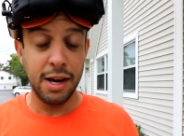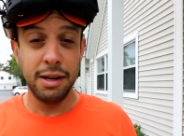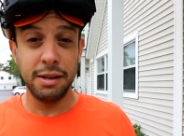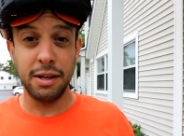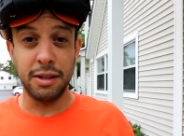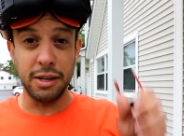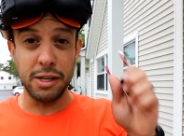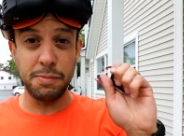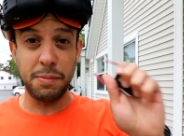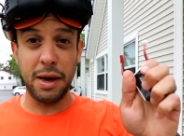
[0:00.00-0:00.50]

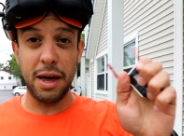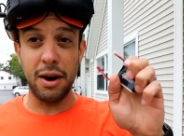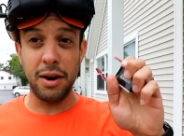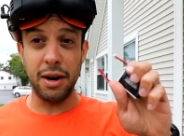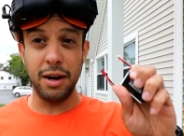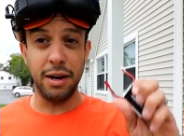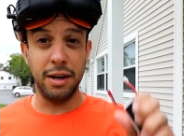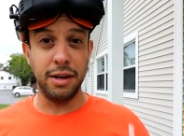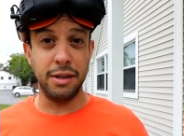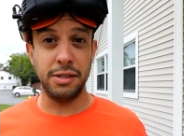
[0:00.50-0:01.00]
to this
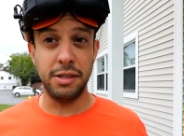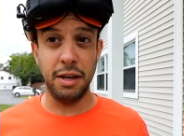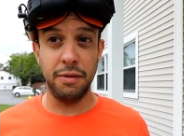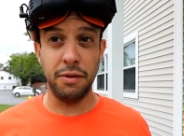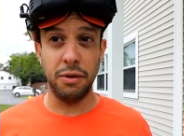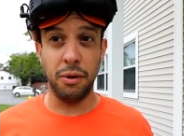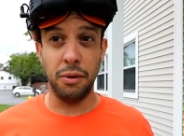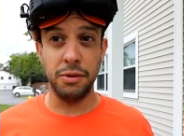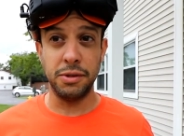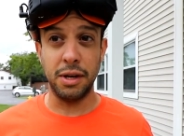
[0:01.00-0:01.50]
battery and see
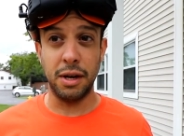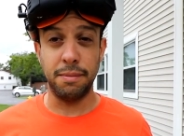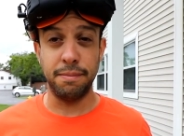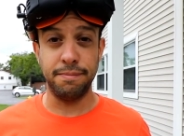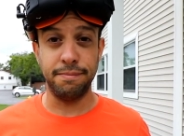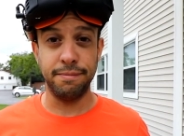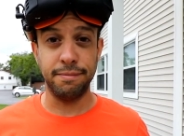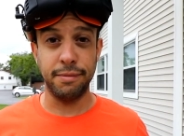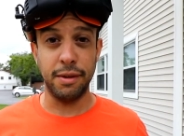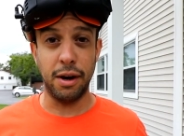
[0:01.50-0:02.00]
if it holds up.
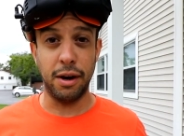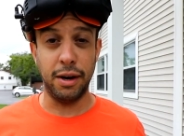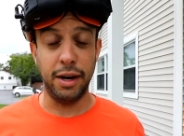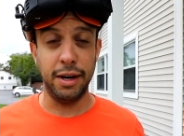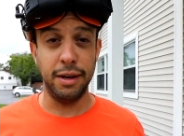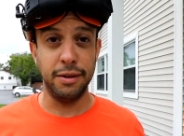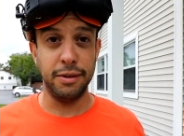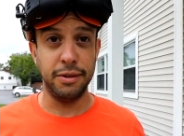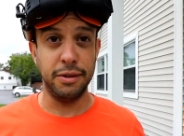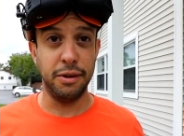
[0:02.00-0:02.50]
All
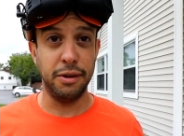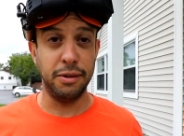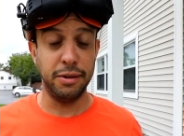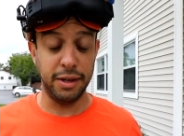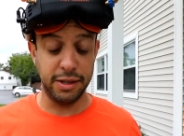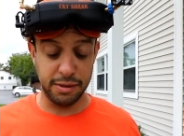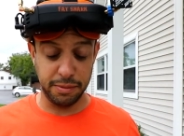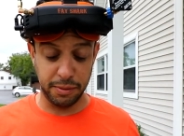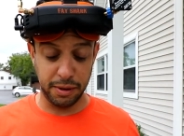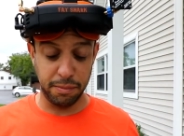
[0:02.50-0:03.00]
right, so
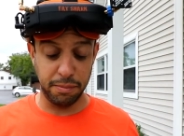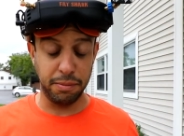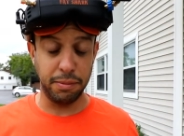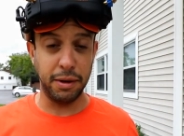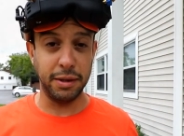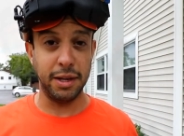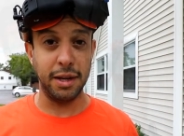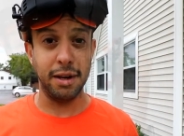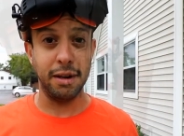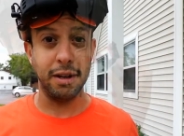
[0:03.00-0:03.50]
let's get
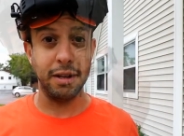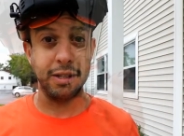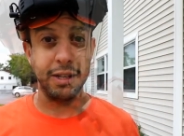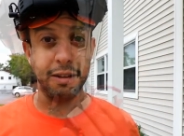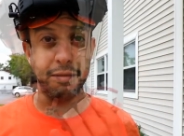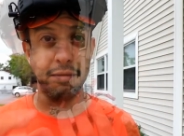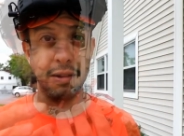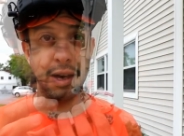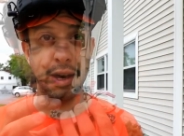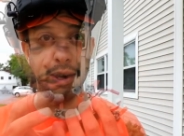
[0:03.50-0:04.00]
plugged in and let's
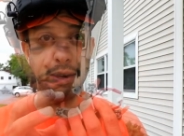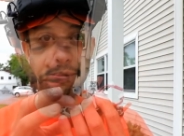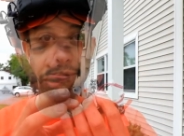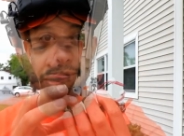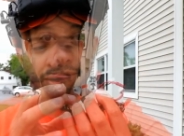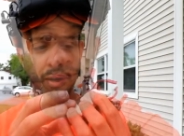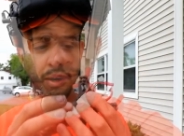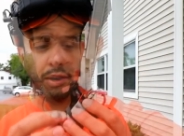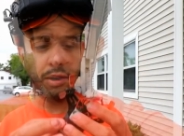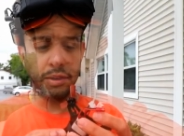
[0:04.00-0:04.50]
get flying.
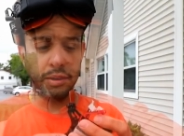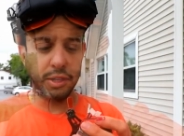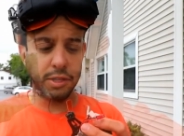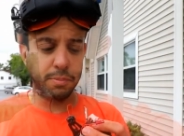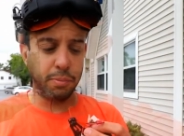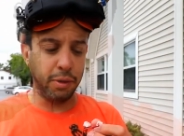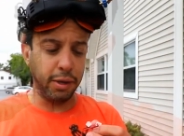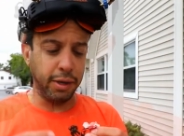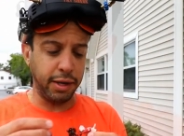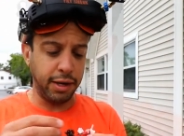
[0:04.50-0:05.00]
In here,
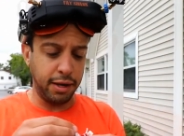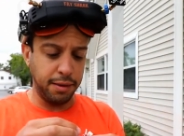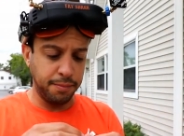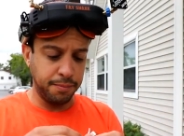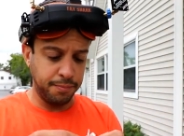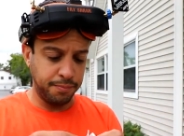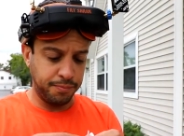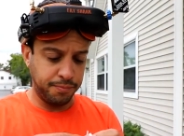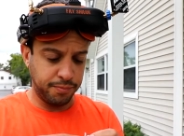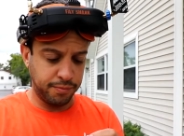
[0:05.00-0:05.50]
let's plug it in
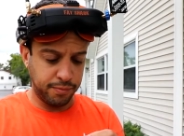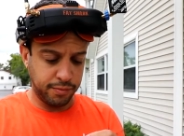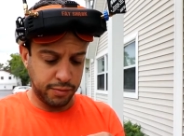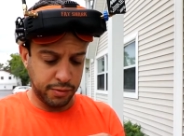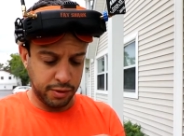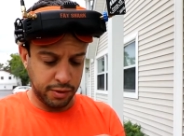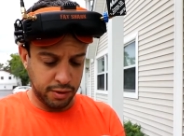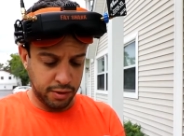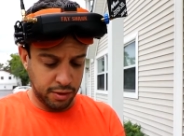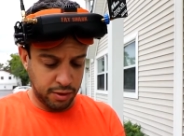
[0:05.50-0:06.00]

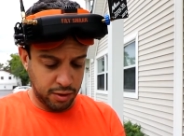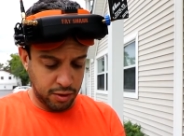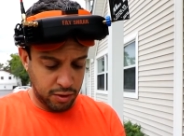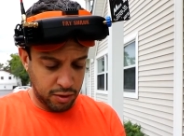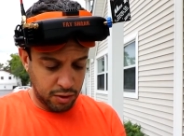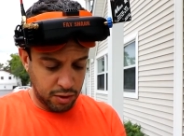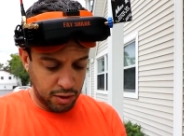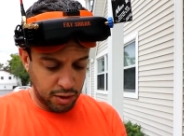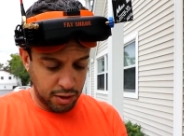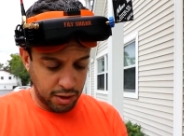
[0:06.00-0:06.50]

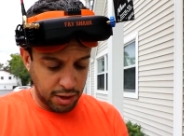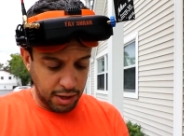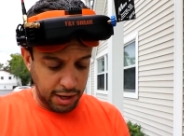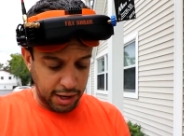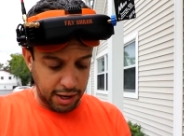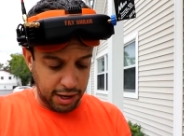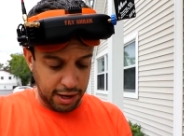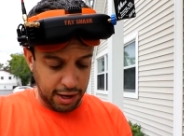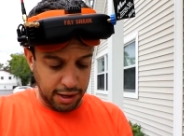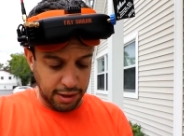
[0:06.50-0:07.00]

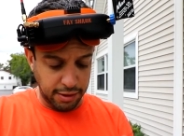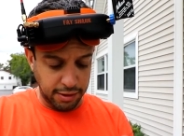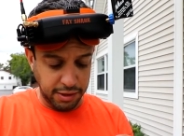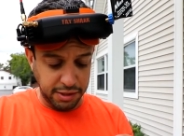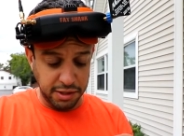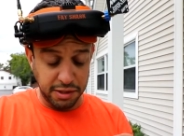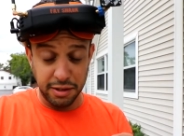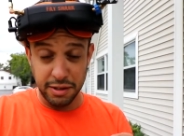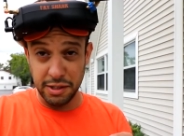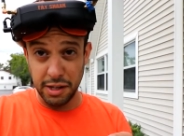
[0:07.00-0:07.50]
and
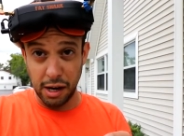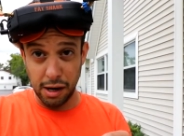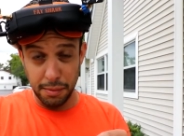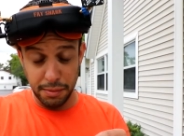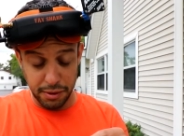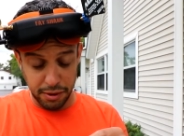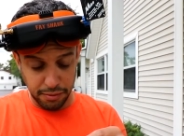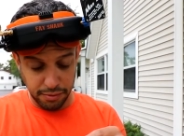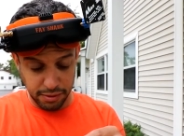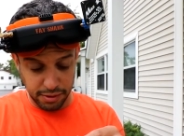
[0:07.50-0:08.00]
listen to the
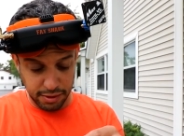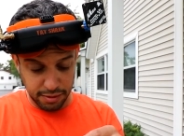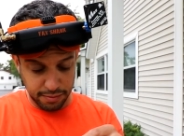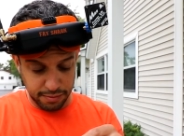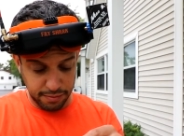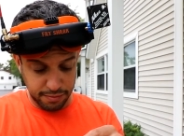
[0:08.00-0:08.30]
startup tones.